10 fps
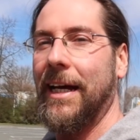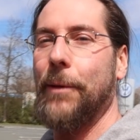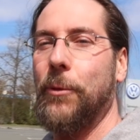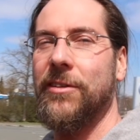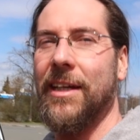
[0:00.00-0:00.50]

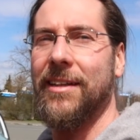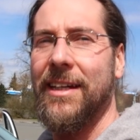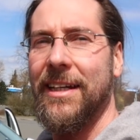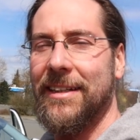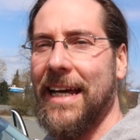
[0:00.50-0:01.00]
I was at
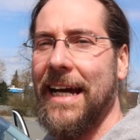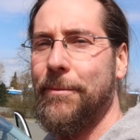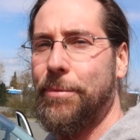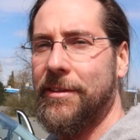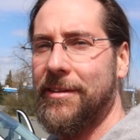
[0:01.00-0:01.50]

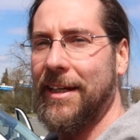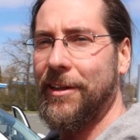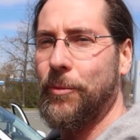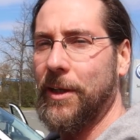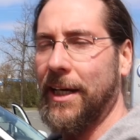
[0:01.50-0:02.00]

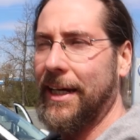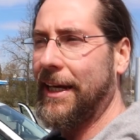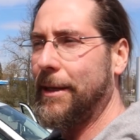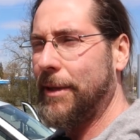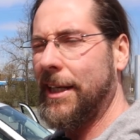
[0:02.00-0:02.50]
9% when I
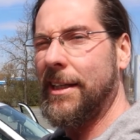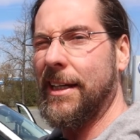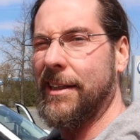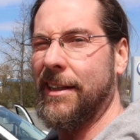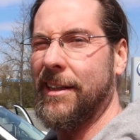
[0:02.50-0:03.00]
came in,
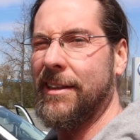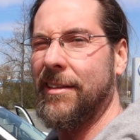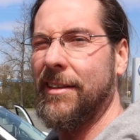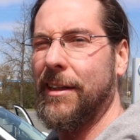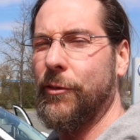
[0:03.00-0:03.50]
and it
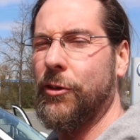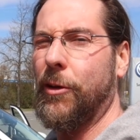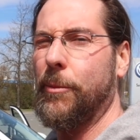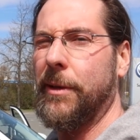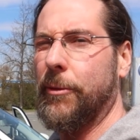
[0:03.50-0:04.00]
didn't even
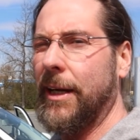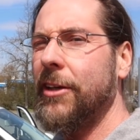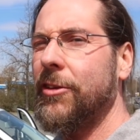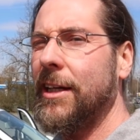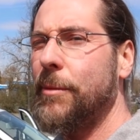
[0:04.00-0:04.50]
show me
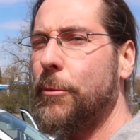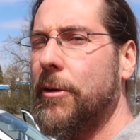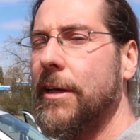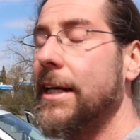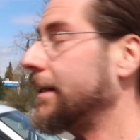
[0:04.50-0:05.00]
range
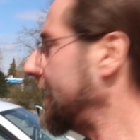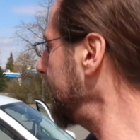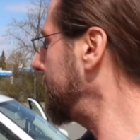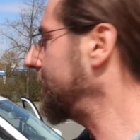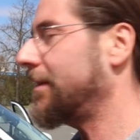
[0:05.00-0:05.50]
anymore.
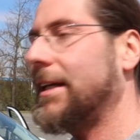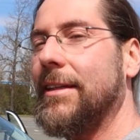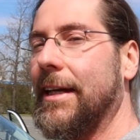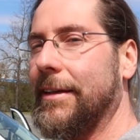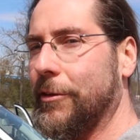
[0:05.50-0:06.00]

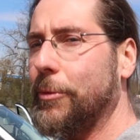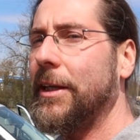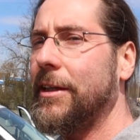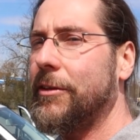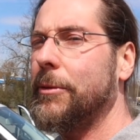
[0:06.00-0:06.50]
9% at
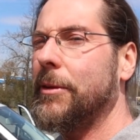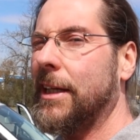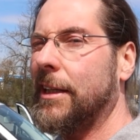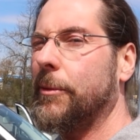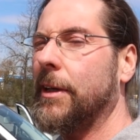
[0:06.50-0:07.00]

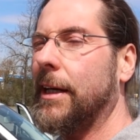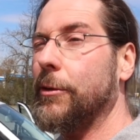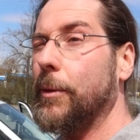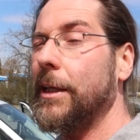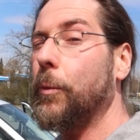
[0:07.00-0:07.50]
a
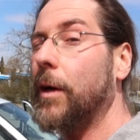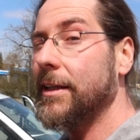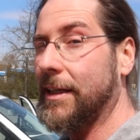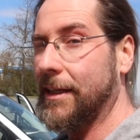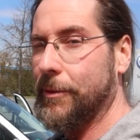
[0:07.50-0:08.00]

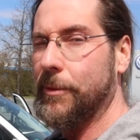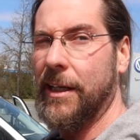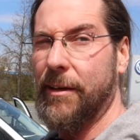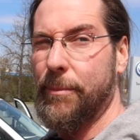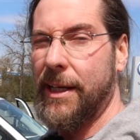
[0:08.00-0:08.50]
21 kilowatt
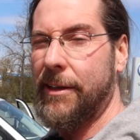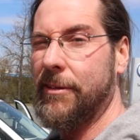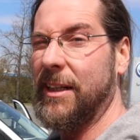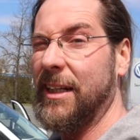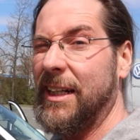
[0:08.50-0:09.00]
hour
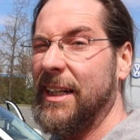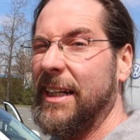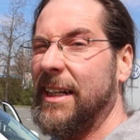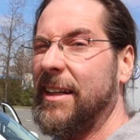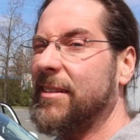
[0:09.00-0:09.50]
battery
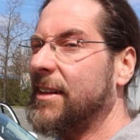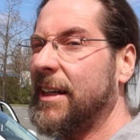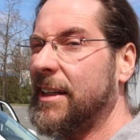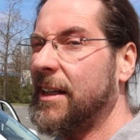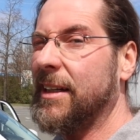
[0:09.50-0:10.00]
is
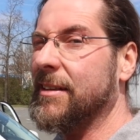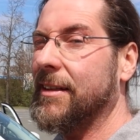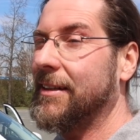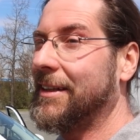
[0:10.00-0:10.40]
not a lot.